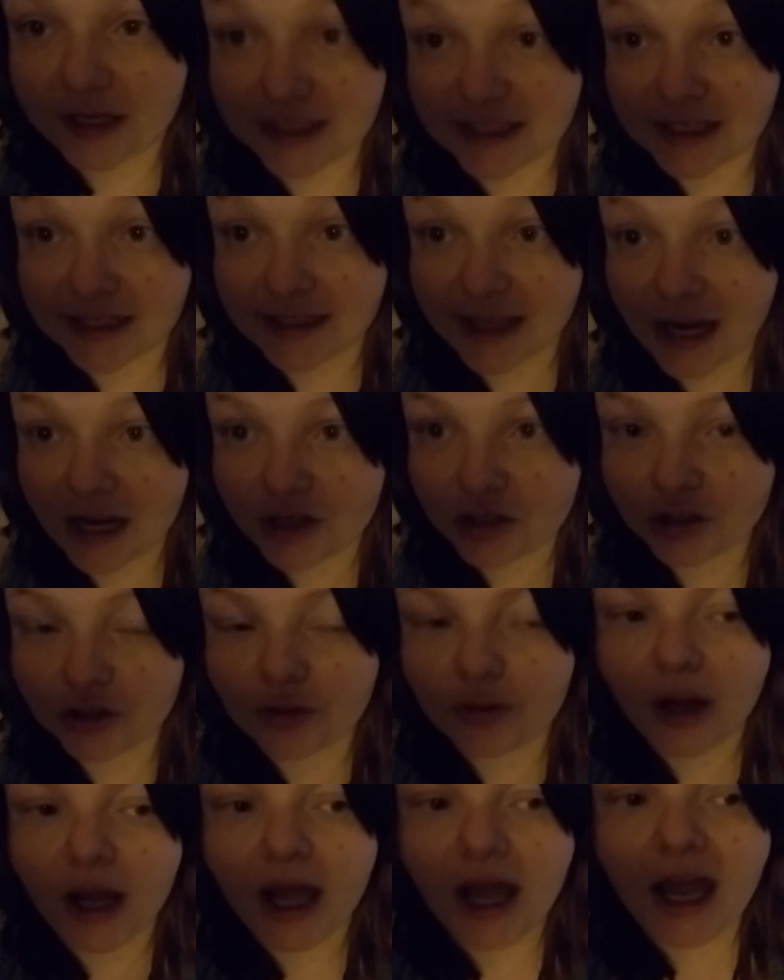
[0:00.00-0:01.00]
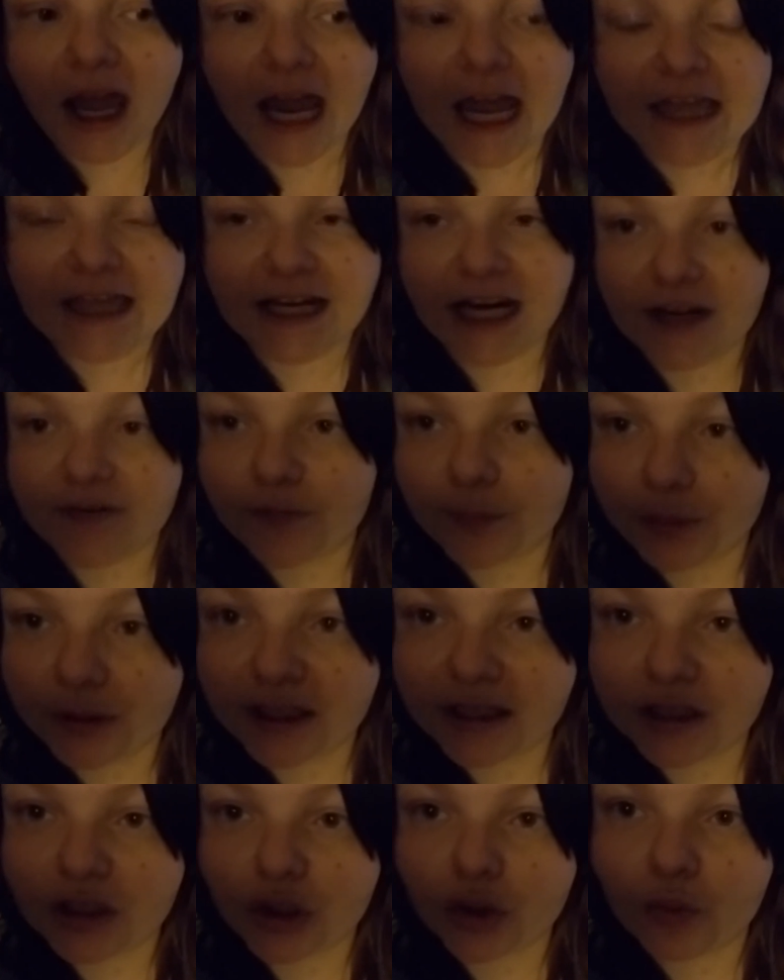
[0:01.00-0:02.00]
it's things I do. And then I have a
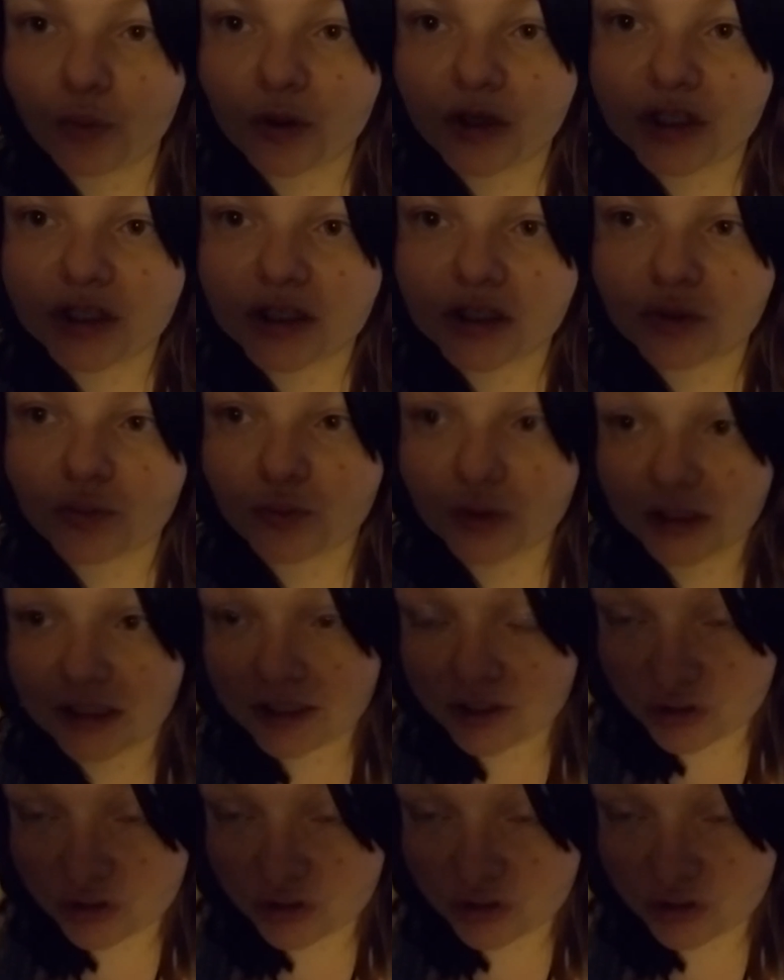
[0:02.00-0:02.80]
planner, which is really